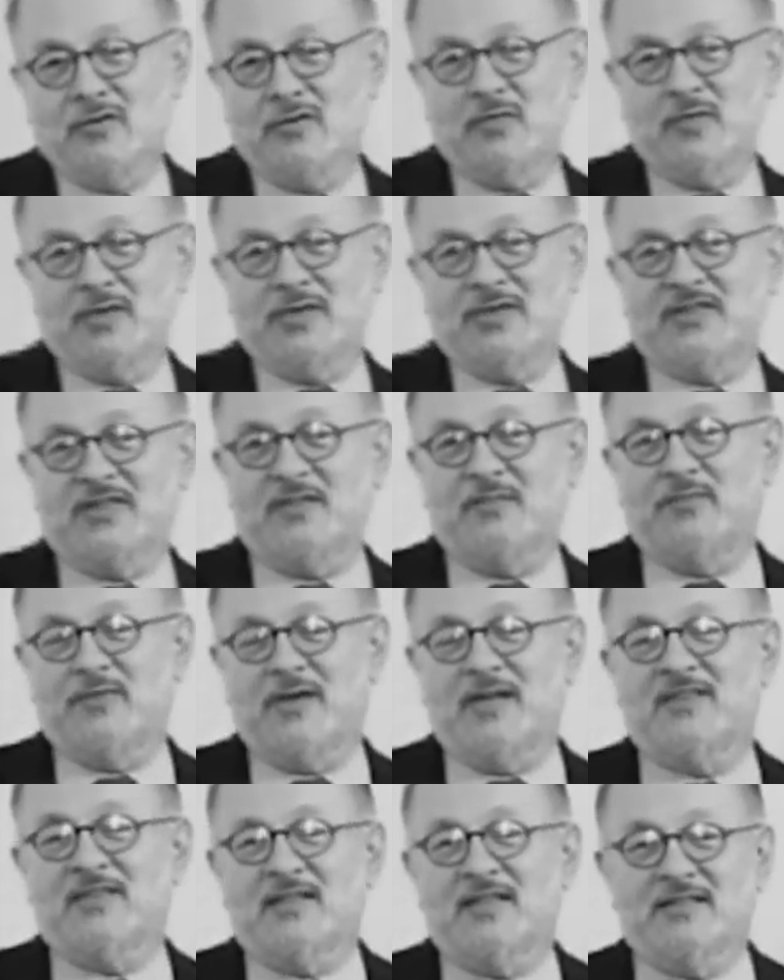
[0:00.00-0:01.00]
who was the
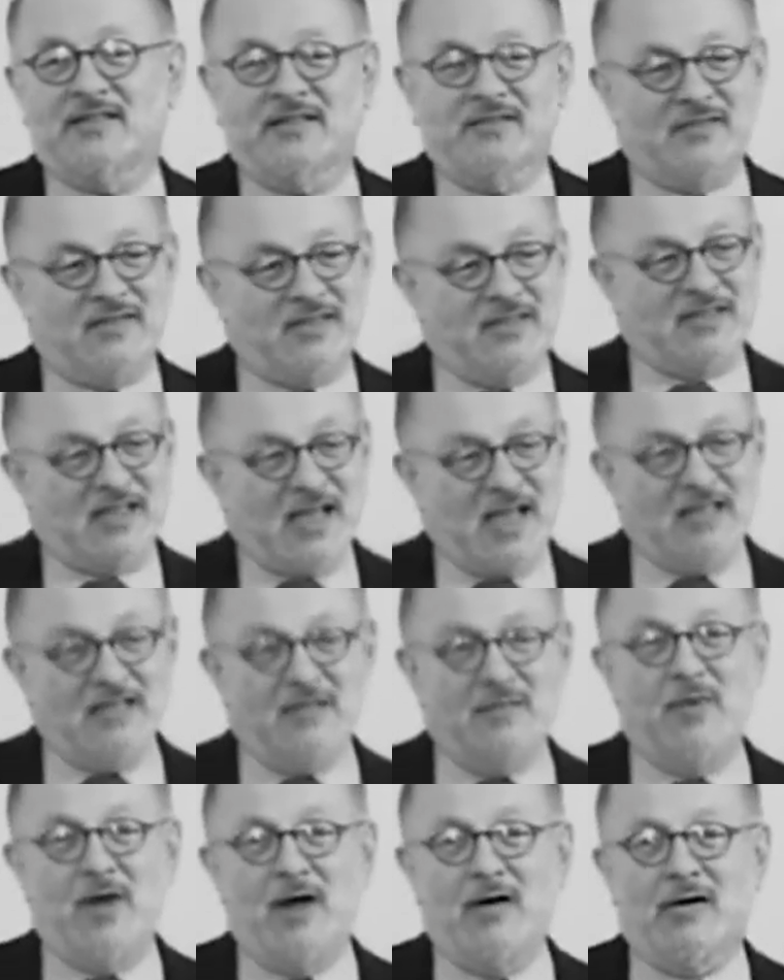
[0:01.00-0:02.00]
president of the
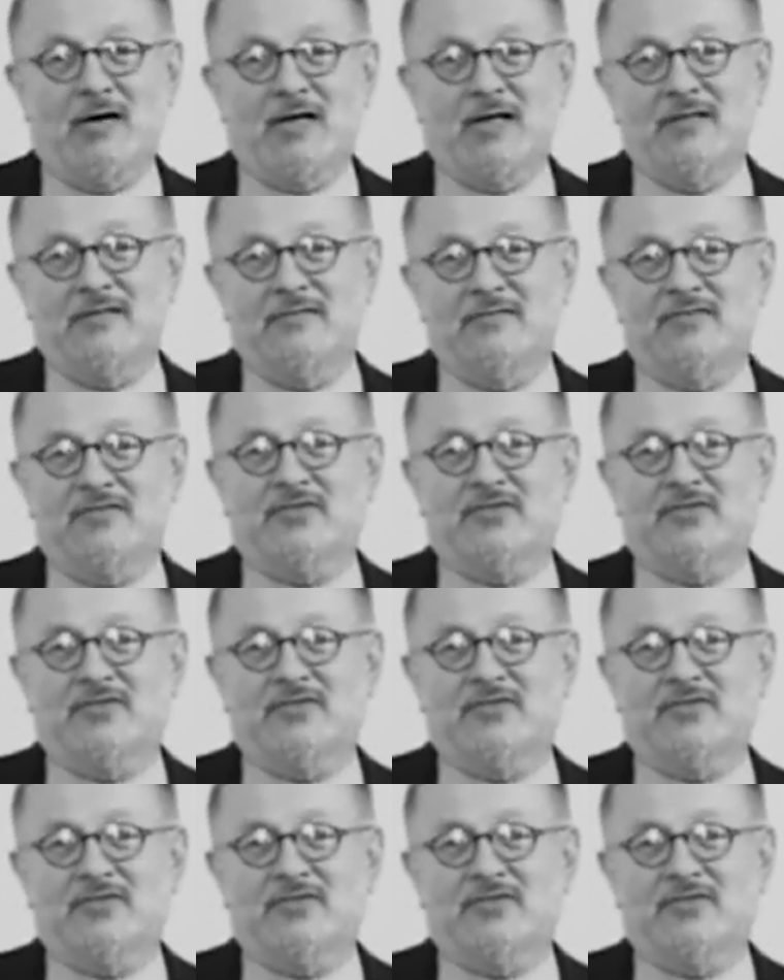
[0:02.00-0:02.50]
Italian-American